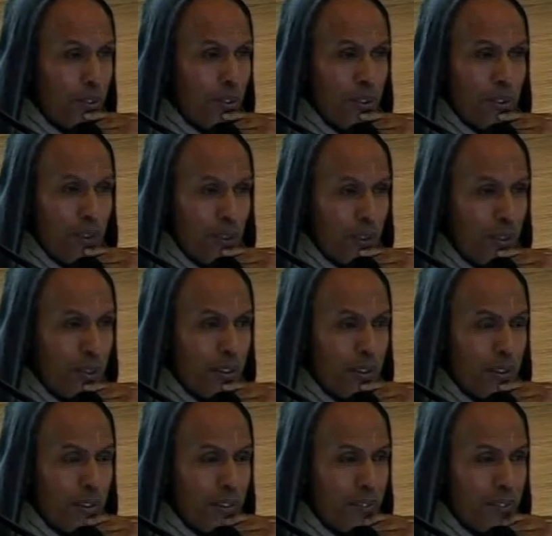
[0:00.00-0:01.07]
You go on
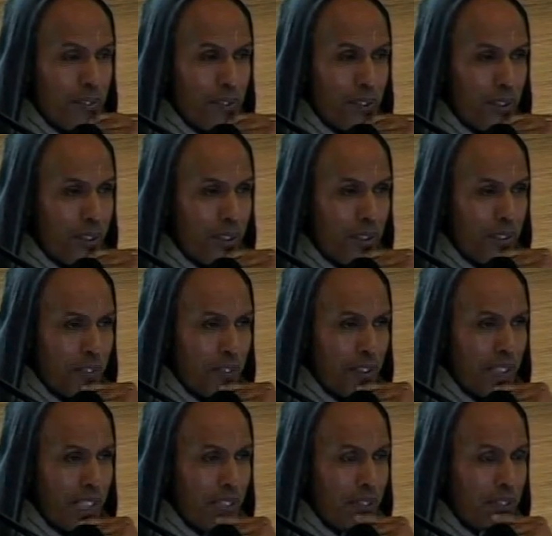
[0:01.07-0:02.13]
for the rest of
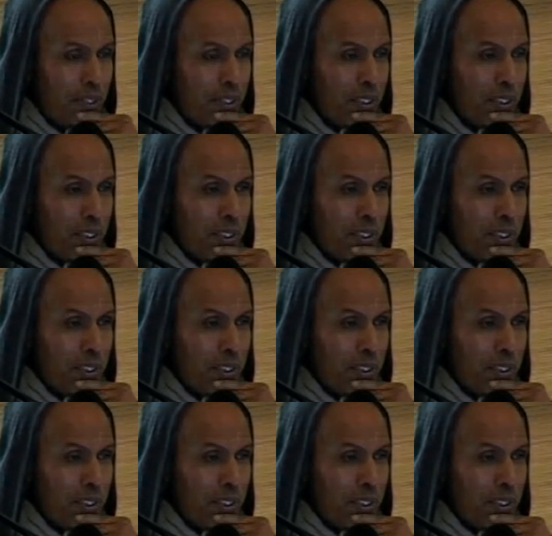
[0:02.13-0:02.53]
your life.